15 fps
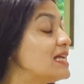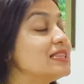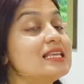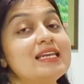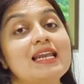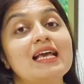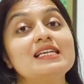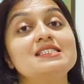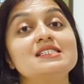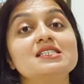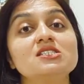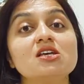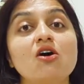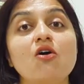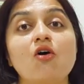The next
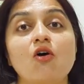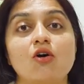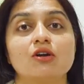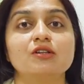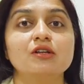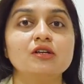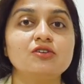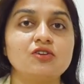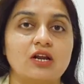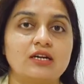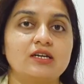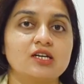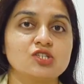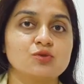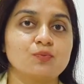is the Horner
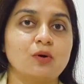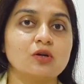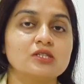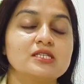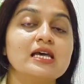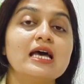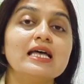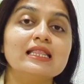Tata spots.